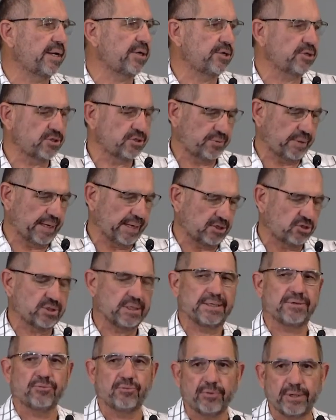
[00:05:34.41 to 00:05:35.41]
you to
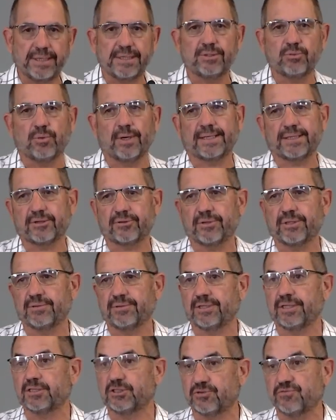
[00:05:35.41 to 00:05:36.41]
actually read 1
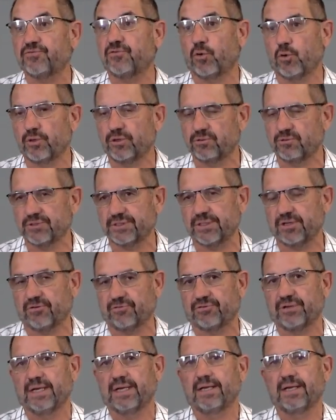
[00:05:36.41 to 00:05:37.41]
Corinthians for yourself.
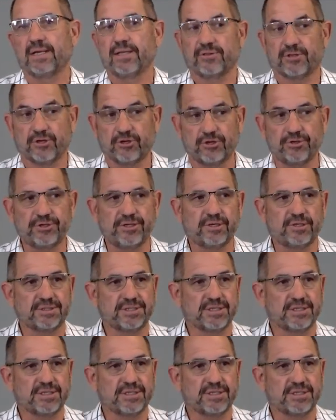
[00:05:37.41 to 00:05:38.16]
The good news